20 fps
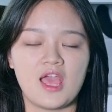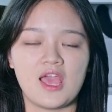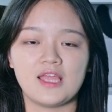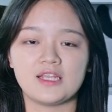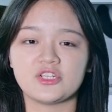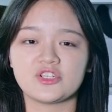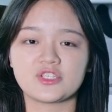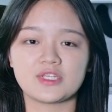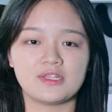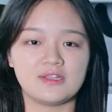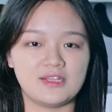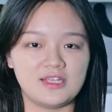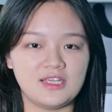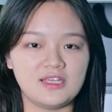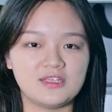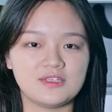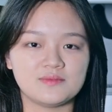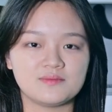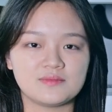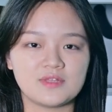It doesn't
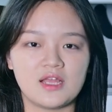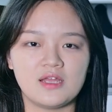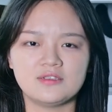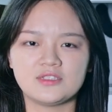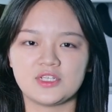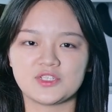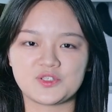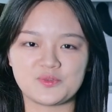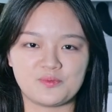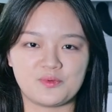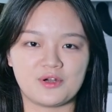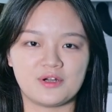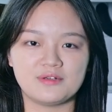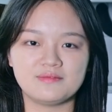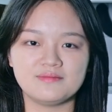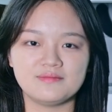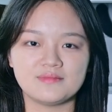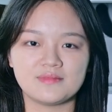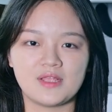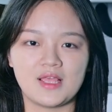leak, doesn't
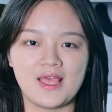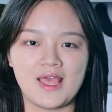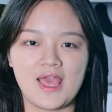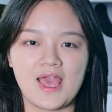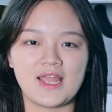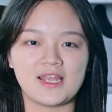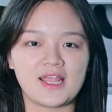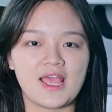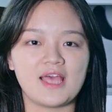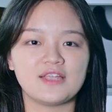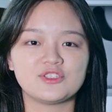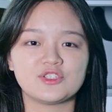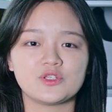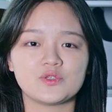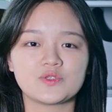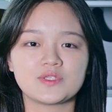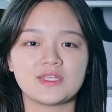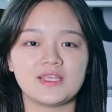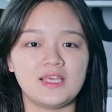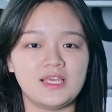burn, and it
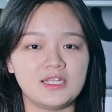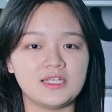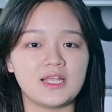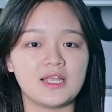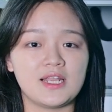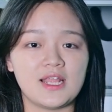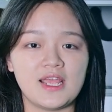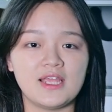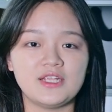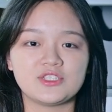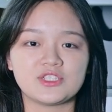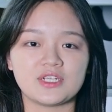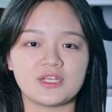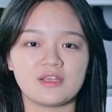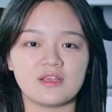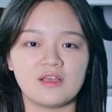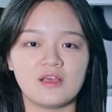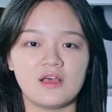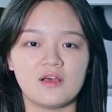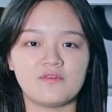handles heat and
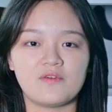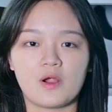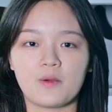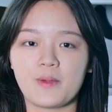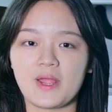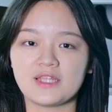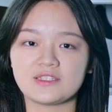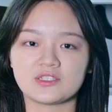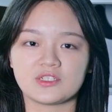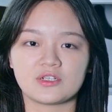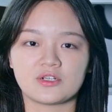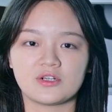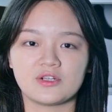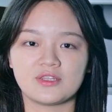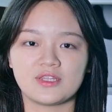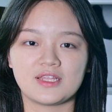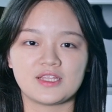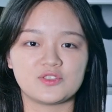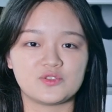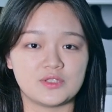aging far better
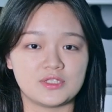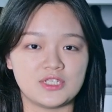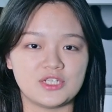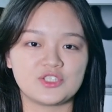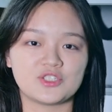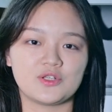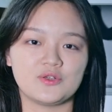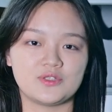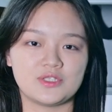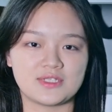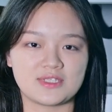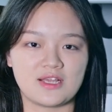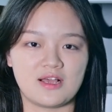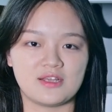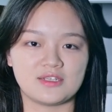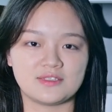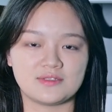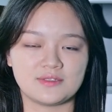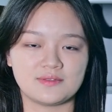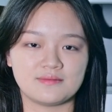than the traditional
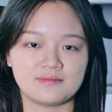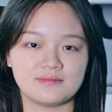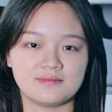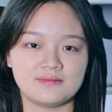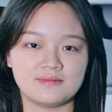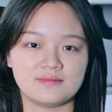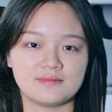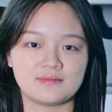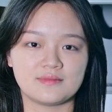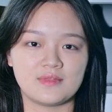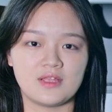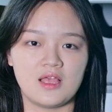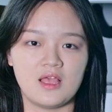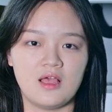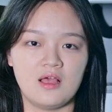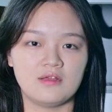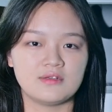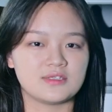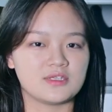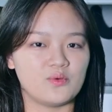design.
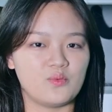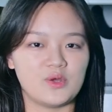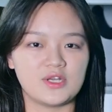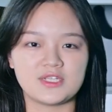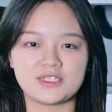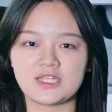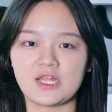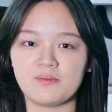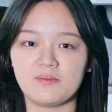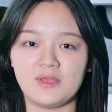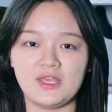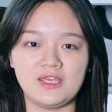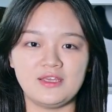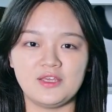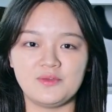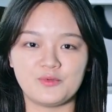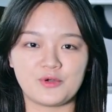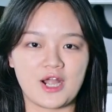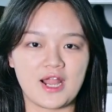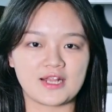So what does that mean
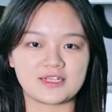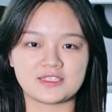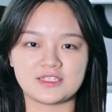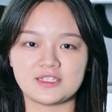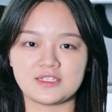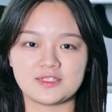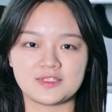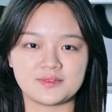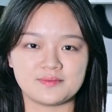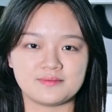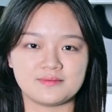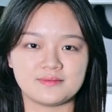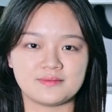in practice?